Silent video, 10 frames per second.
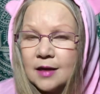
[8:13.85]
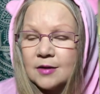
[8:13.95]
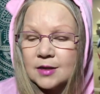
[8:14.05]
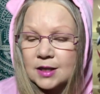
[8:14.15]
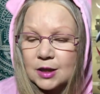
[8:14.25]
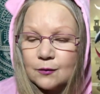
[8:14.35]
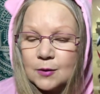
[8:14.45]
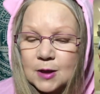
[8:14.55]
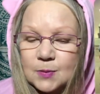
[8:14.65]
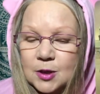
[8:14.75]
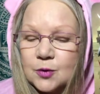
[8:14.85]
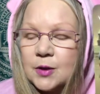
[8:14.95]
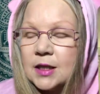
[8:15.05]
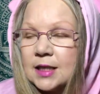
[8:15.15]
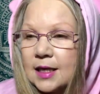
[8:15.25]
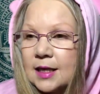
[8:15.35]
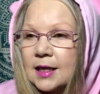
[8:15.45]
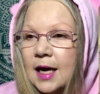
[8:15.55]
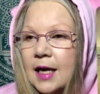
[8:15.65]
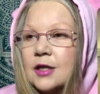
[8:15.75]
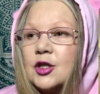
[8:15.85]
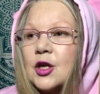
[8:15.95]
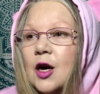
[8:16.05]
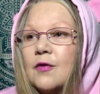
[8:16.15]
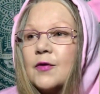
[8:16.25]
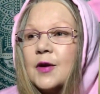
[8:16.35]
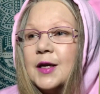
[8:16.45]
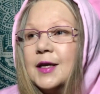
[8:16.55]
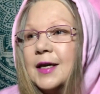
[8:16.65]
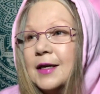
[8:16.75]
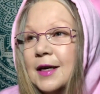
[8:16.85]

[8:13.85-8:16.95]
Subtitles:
There's a difference between taking the edge off and then,